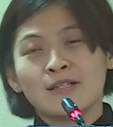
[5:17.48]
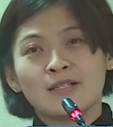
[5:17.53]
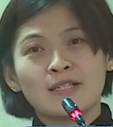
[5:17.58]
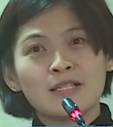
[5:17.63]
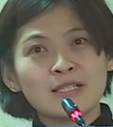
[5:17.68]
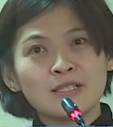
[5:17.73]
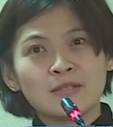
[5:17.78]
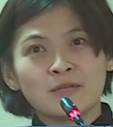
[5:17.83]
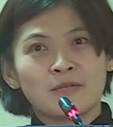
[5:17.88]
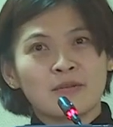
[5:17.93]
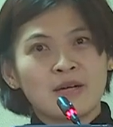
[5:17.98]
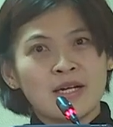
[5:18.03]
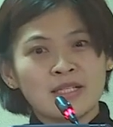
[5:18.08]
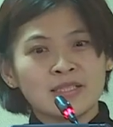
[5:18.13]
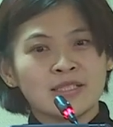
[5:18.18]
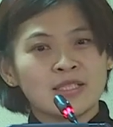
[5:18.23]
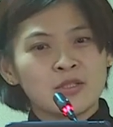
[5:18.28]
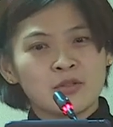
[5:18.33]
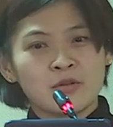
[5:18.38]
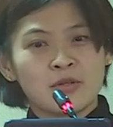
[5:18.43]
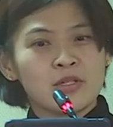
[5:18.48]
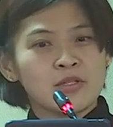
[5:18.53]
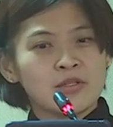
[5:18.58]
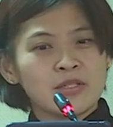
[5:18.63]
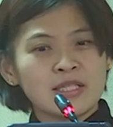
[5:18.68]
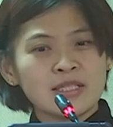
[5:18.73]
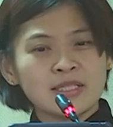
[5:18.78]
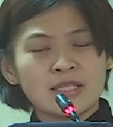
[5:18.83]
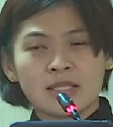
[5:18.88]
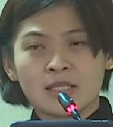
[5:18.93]
These rare
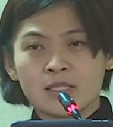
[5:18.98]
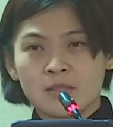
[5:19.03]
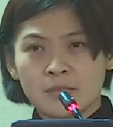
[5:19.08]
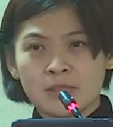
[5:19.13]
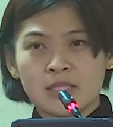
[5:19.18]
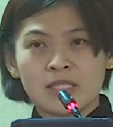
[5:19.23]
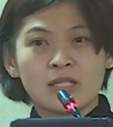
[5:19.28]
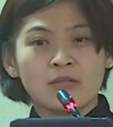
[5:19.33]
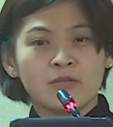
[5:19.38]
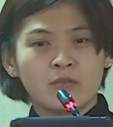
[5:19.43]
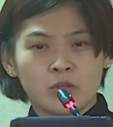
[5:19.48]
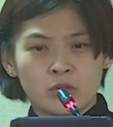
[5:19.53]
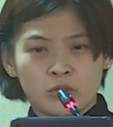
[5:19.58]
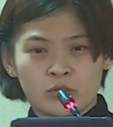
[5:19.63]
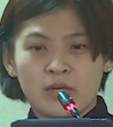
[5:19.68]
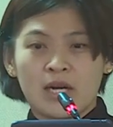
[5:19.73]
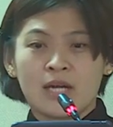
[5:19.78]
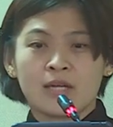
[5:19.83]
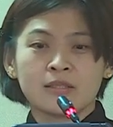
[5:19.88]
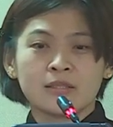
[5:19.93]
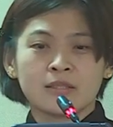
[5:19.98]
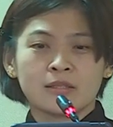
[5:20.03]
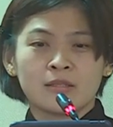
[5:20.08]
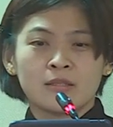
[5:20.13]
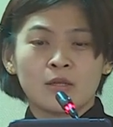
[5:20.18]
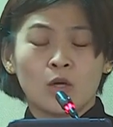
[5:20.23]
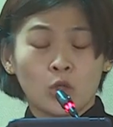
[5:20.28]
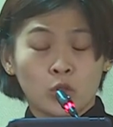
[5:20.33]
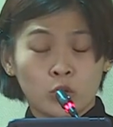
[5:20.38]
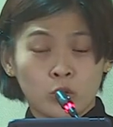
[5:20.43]
situations are typically for drunks
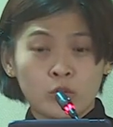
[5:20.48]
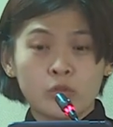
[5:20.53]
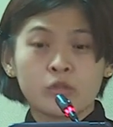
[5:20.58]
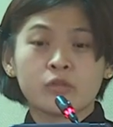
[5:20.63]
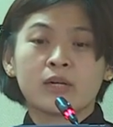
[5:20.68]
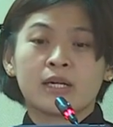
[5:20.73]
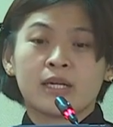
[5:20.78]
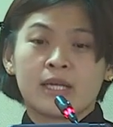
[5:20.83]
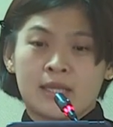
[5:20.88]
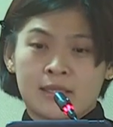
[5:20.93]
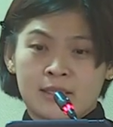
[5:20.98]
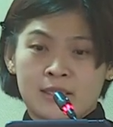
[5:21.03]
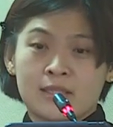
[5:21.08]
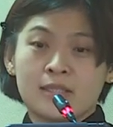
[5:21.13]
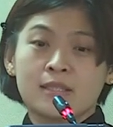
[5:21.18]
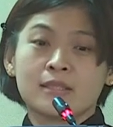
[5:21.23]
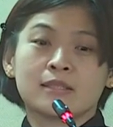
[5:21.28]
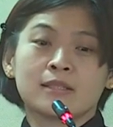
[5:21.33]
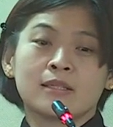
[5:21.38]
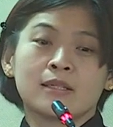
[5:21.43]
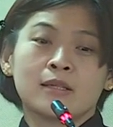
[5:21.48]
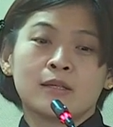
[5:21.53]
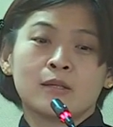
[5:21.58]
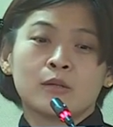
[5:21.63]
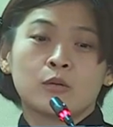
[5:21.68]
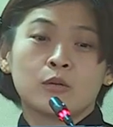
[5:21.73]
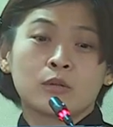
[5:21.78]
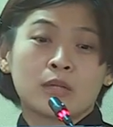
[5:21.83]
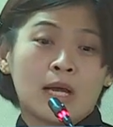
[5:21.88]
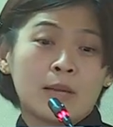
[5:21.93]
or non-drug addicts
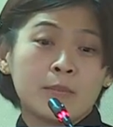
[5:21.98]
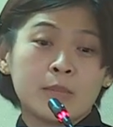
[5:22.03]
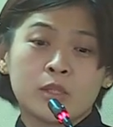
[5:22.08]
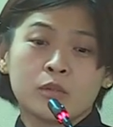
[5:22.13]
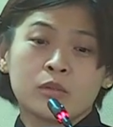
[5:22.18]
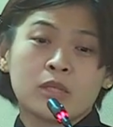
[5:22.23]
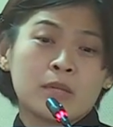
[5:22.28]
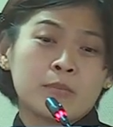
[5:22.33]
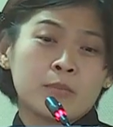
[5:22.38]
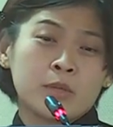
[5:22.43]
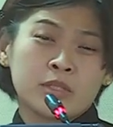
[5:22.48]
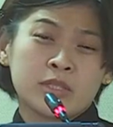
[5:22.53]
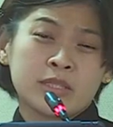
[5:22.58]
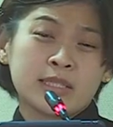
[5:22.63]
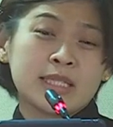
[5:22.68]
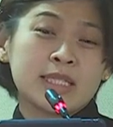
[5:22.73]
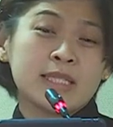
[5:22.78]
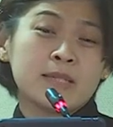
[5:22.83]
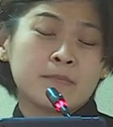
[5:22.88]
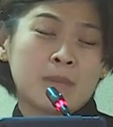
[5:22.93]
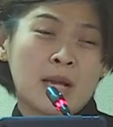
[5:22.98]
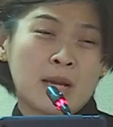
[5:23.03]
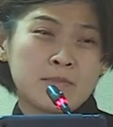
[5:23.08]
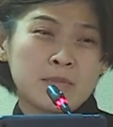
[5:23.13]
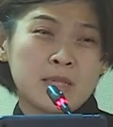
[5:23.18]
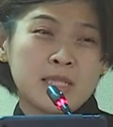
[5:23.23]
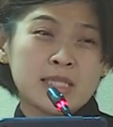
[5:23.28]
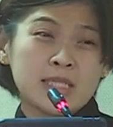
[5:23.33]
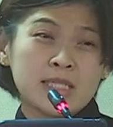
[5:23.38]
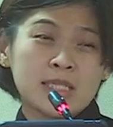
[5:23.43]
who come into the emergency
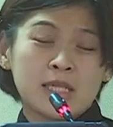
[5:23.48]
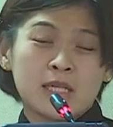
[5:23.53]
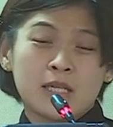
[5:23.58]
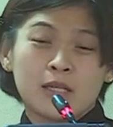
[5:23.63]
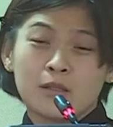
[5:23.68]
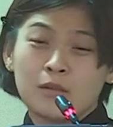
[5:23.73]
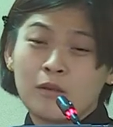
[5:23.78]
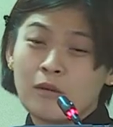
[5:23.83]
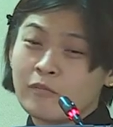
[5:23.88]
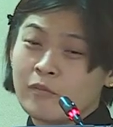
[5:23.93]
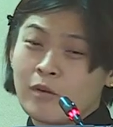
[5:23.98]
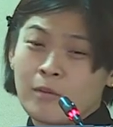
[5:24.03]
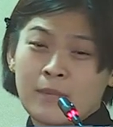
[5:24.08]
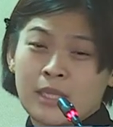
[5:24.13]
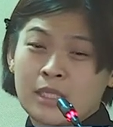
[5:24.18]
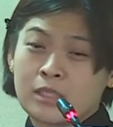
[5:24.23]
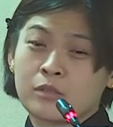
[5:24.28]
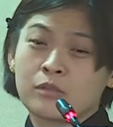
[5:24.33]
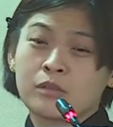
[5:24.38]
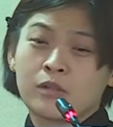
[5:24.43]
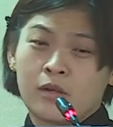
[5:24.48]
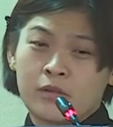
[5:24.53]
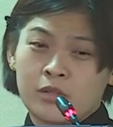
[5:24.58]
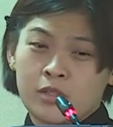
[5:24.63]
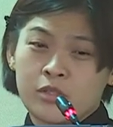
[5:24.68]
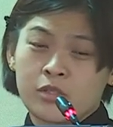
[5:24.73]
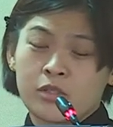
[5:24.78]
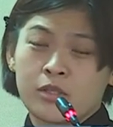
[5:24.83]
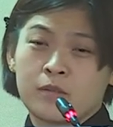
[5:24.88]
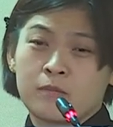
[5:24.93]
department not for medical
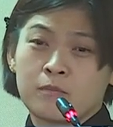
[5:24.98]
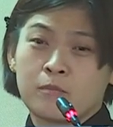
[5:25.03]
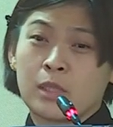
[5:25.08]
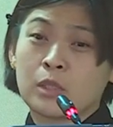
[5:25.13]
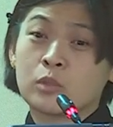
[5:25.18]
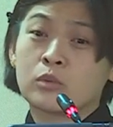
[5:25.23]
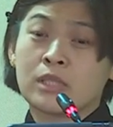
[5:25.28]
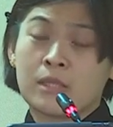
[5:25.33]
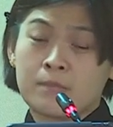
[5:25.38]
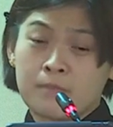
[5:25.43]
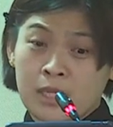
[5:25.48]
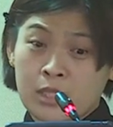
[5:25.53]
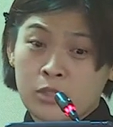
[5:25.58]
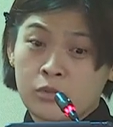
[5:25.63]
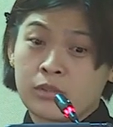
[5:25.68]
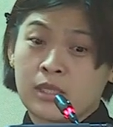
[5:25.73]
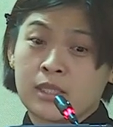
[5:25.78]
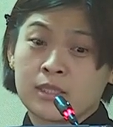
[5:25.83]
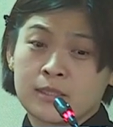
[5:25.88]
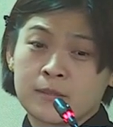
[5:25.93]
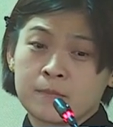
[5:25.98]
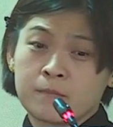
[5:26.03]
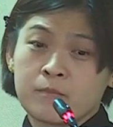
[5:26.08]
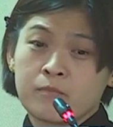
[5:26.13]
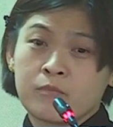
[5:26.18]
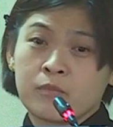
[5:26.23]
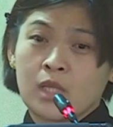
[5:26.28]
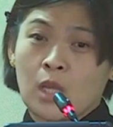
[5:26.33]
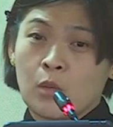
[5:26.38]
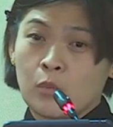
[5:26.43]
condition but to demand drugs
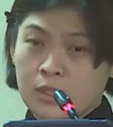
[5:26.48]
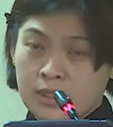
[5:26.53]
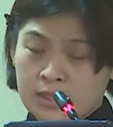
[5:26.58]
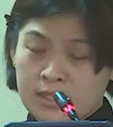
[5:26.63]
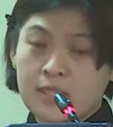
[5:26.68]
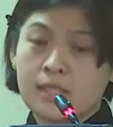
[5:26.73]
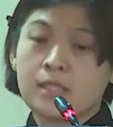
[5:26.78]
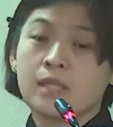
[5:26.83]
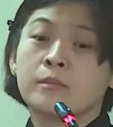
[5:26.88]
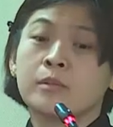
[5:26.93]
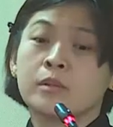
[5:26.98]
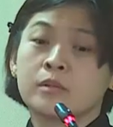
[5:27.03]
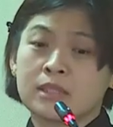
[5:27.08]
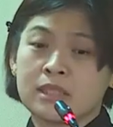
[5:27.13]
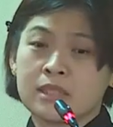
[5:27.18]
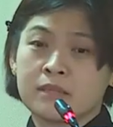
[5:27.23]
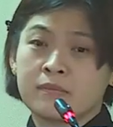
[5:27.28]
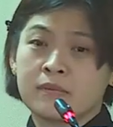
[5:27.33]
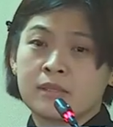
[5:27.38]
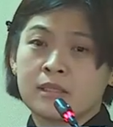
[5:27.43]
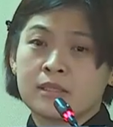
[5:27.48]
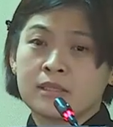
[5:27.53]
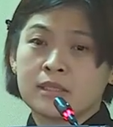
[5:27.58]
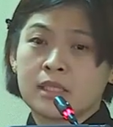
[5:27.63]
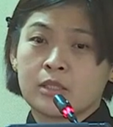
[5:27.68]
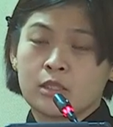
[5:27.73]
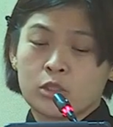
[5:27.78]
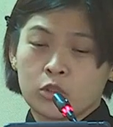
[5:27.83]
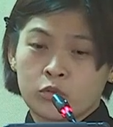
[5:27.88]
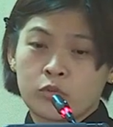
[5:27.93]
and were clearly abusive,
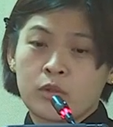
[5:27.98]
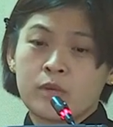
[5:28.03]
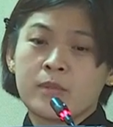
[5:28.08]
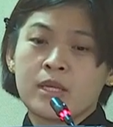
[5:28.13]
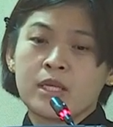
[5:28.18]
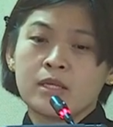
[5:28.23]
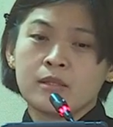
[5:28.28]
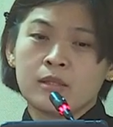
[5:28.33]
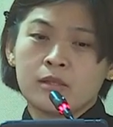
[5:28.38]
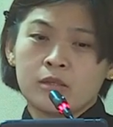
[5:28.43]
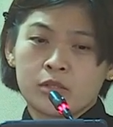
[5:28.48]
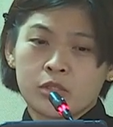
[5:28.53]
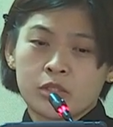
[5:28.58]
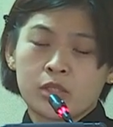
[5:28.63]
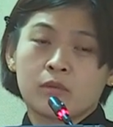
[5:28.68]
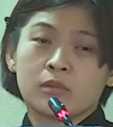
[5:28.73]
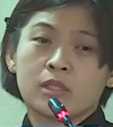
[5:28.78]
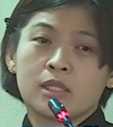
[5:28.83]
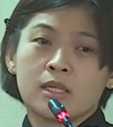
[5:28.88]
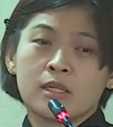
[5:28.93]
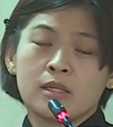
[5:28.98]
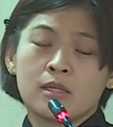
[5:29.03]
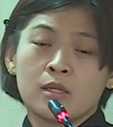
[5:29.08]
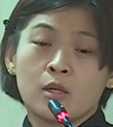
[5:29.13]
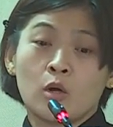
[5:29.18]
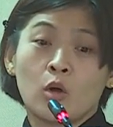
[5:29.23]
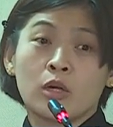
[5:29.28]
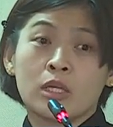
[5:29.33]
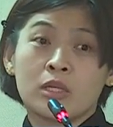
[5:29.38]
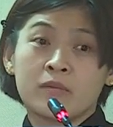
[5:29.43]
such as screaming, shouting,
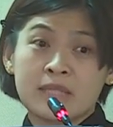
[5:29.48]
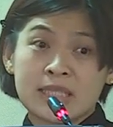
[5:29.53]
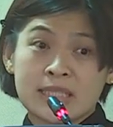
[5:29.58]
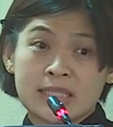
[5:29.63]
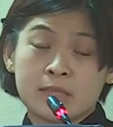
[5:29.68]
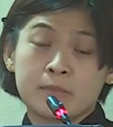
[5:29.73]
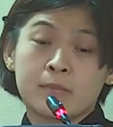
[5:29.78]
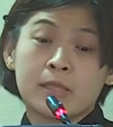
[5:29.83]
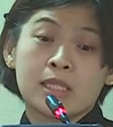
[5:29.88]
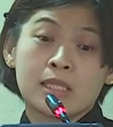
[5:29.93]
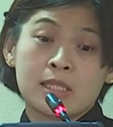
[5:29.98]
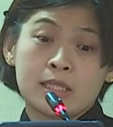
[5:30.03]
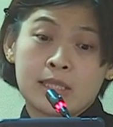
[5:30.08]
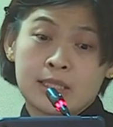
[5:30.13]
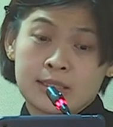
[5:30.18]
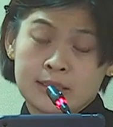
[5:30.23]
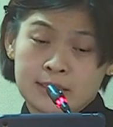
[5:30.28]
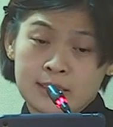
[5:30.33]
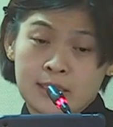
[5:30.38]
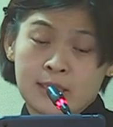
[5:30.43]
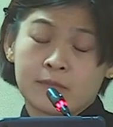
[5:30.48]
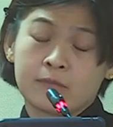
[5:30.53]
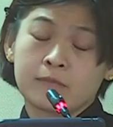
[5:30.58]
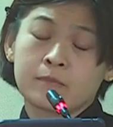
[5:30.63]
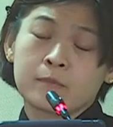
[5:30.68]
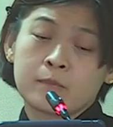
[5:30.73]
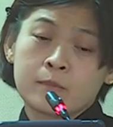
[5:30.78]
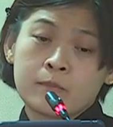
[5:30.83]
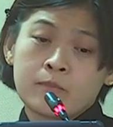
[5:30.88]
or even spitting at staff.